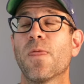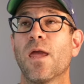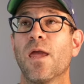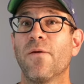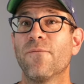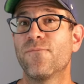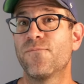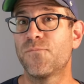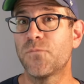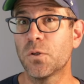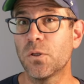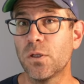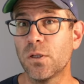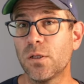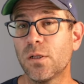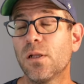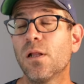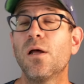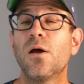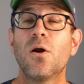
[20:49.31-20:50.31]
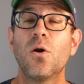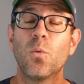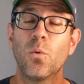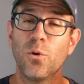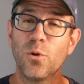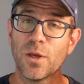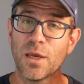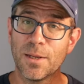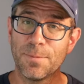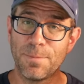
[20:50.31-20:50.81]
a full
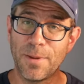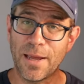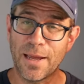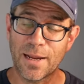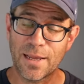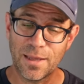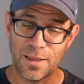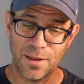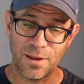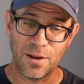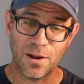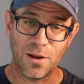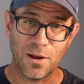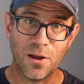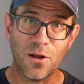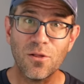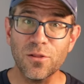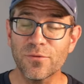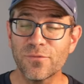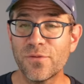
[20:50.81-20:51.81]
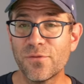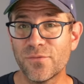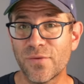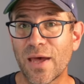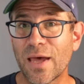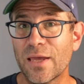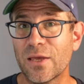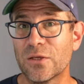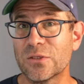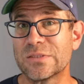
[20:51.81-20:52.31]
where you get back all of the
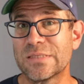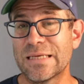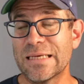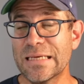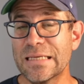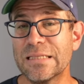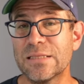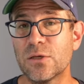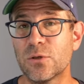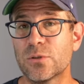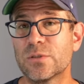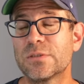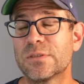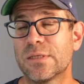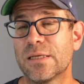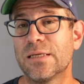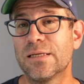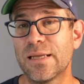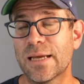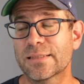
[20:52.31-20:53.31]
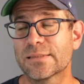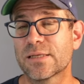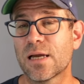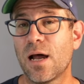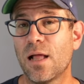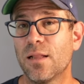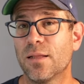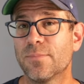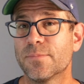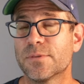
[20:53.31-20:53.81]
values in those index
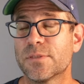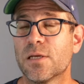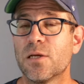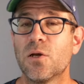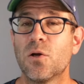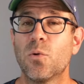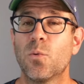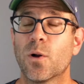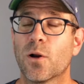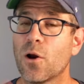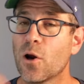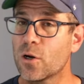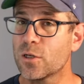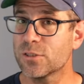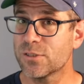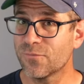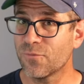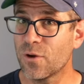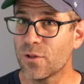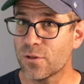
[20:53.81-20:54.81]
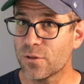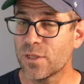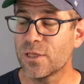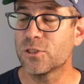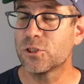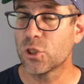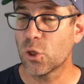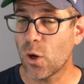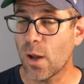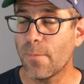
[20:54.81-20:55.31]
columns, regardless of whether they
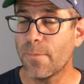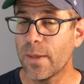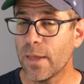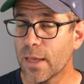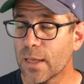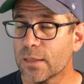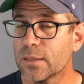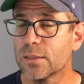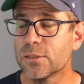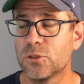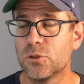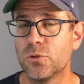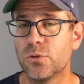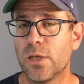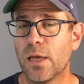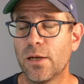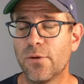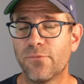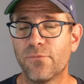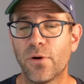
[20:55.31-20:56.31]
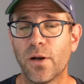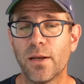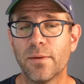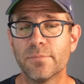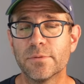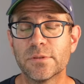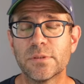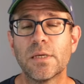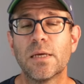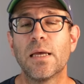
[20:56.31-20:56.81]
show up in the two data
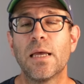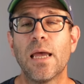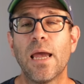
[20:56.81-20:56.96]
frames,